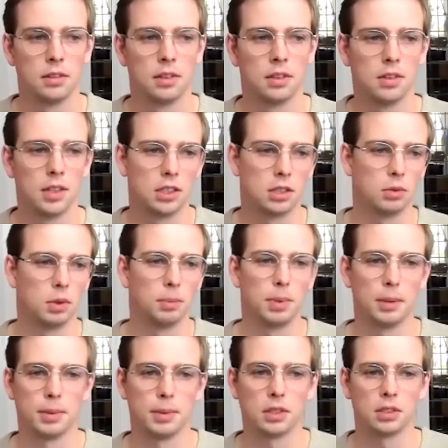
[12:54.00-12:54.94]
Right? So we
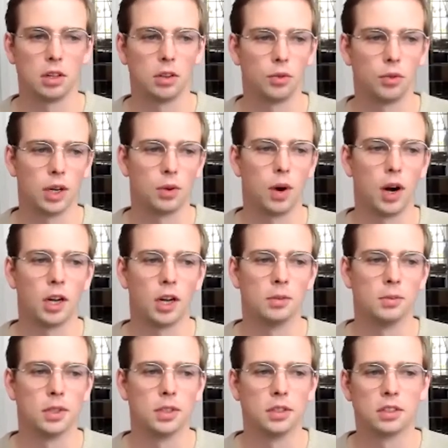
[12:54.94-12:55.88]
pip install the
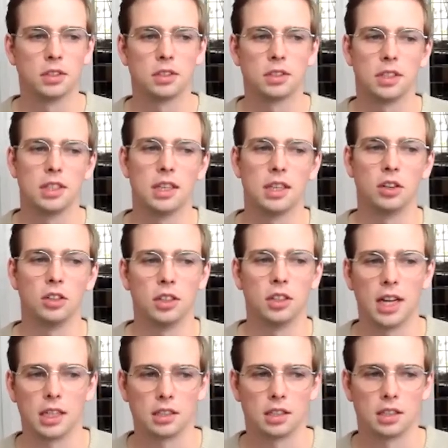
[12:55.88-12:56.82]
requirements, and then on the
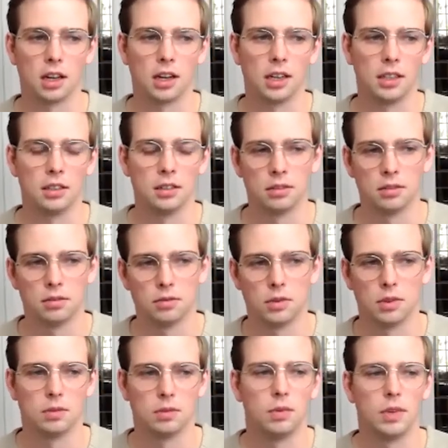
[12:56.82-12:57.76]
next line,
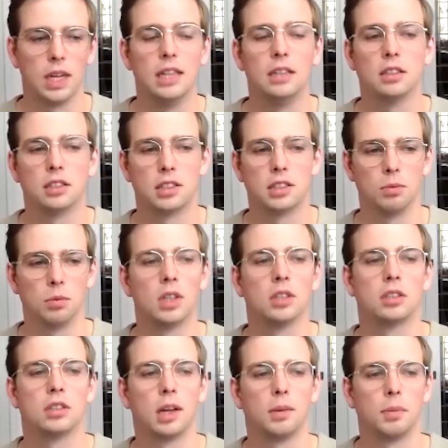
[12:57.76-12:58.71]
well, in the same
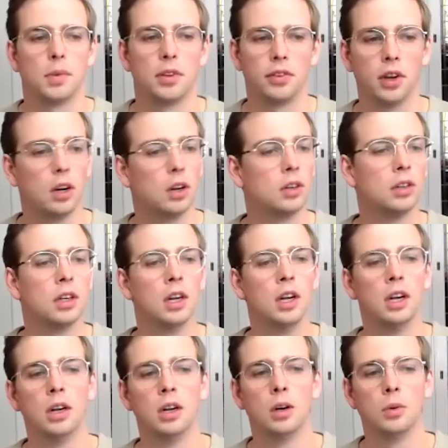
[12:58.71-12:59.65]
run statement though,
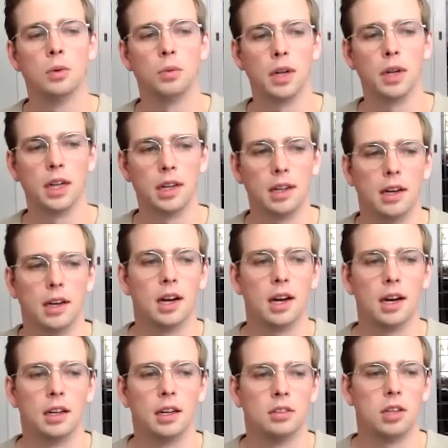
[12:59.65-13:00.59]
we
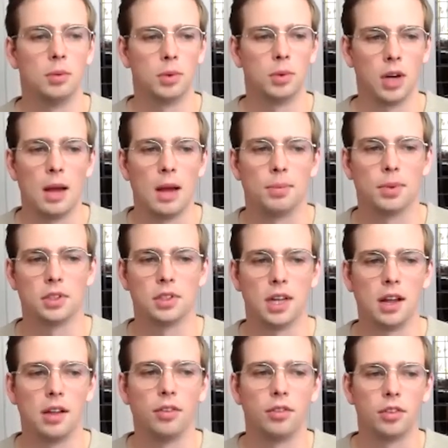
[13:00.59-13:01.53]
double
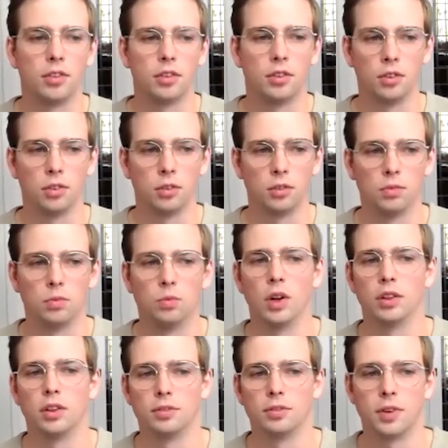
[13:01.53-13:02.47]
ampersand to
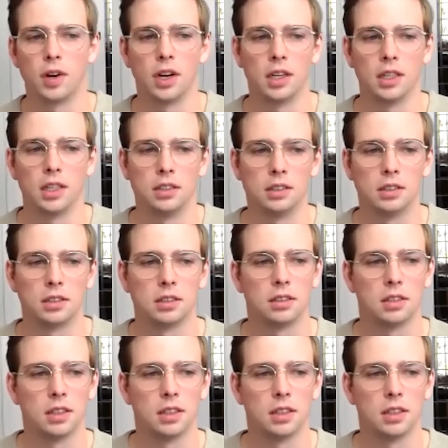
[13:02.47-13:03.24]
run the find,